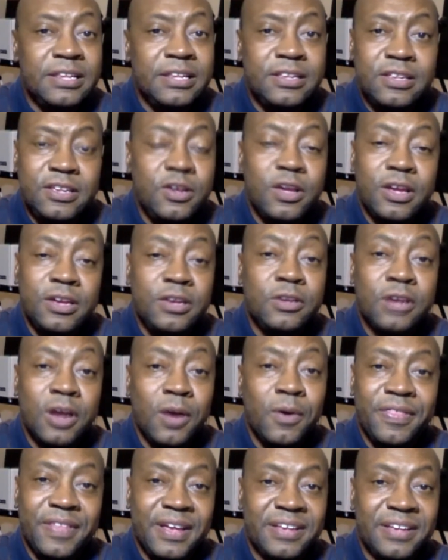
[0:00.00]
You know
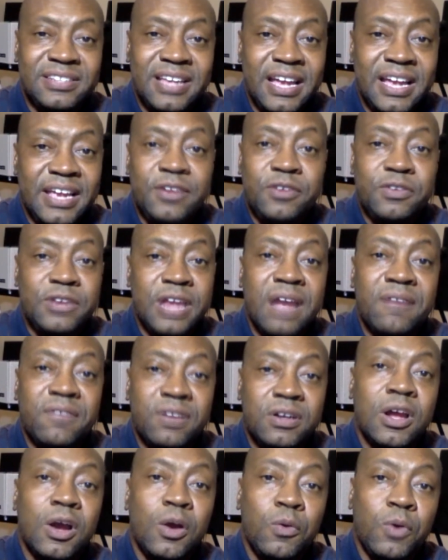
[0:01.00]
what they say, you never
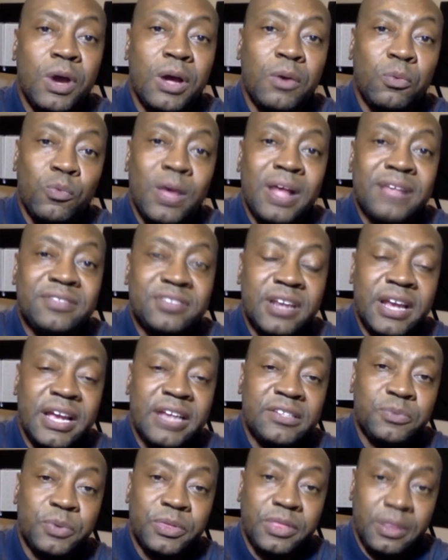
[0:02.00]
know what
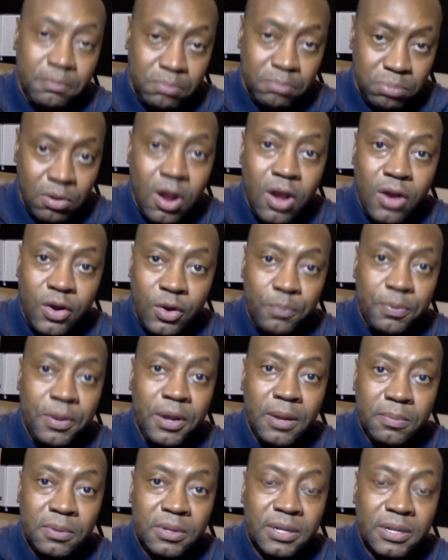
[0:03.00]
resonates with the broader
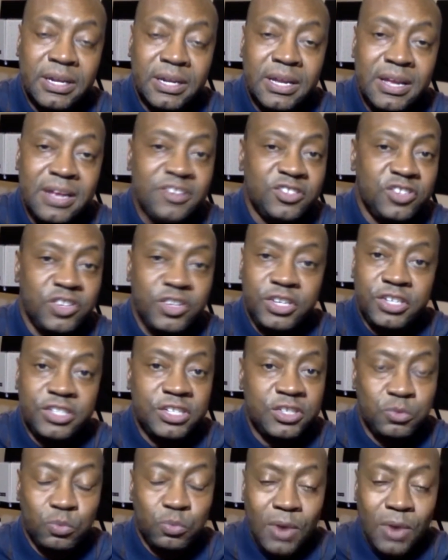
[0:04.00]
public. So you
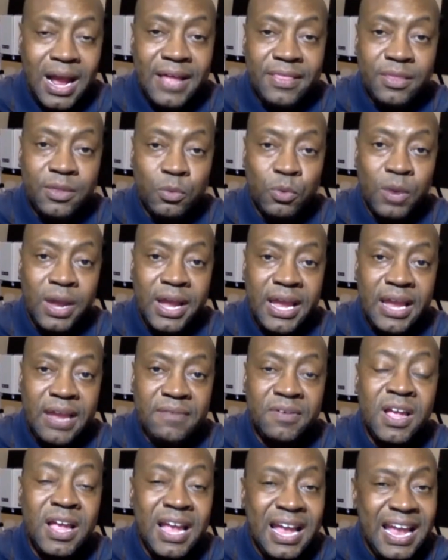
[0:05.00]
just ride the
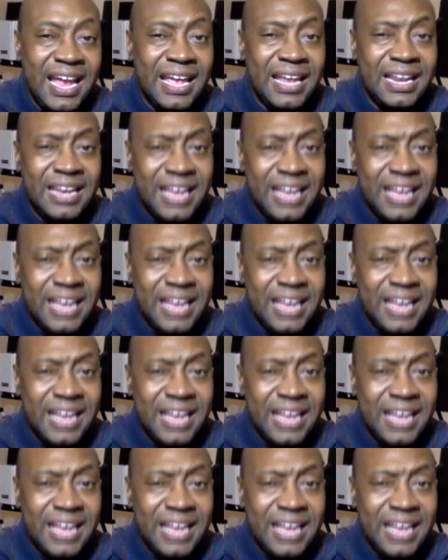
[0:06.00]
wave. And